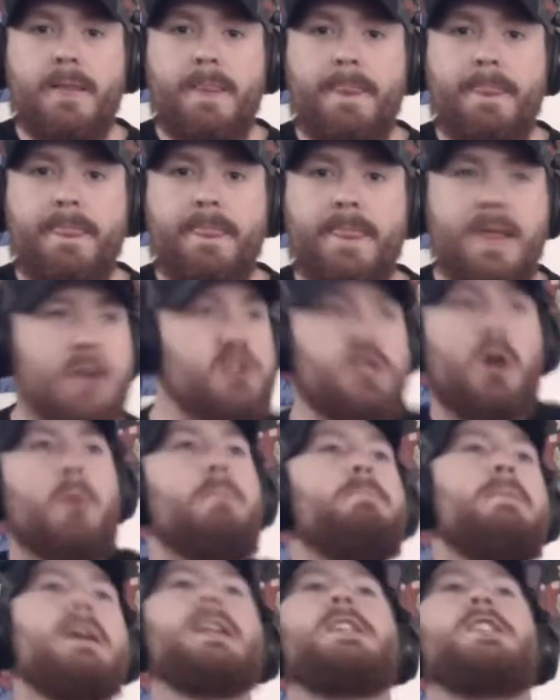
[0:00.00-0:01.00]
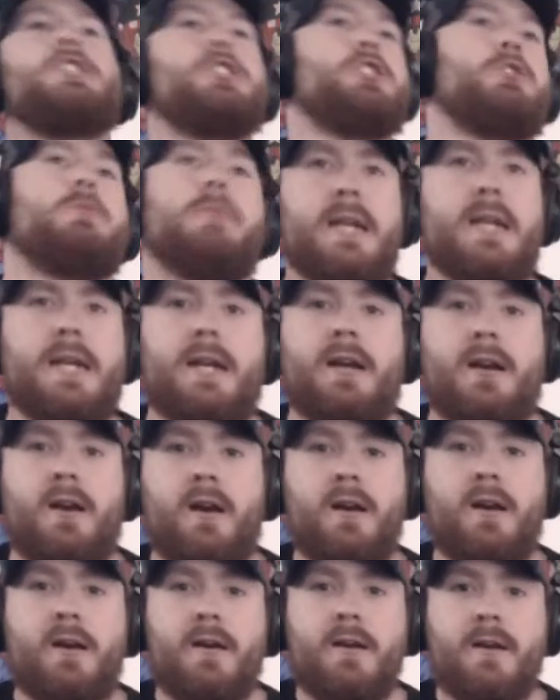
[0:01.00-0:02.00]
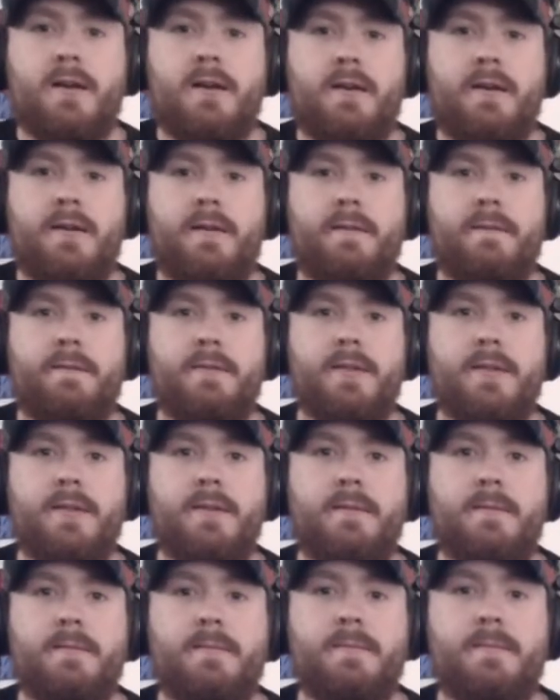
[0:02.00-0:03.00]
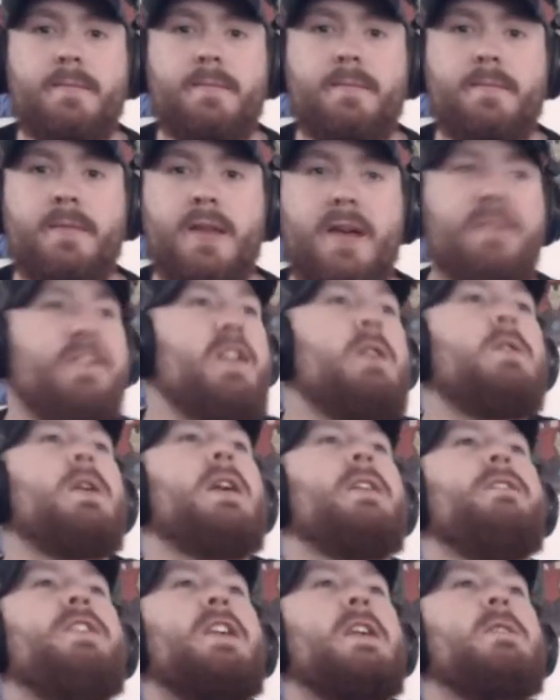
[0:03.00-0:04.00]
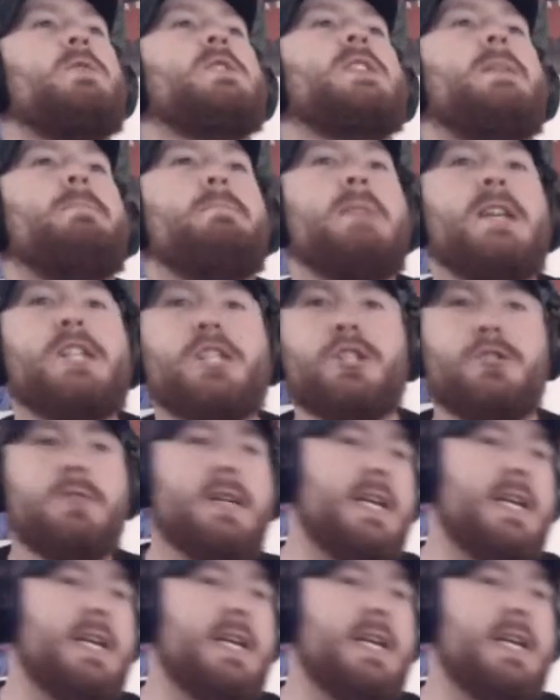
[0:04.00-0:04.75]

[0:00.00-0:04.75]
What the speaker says: There's no mystery here. If it was a mystery,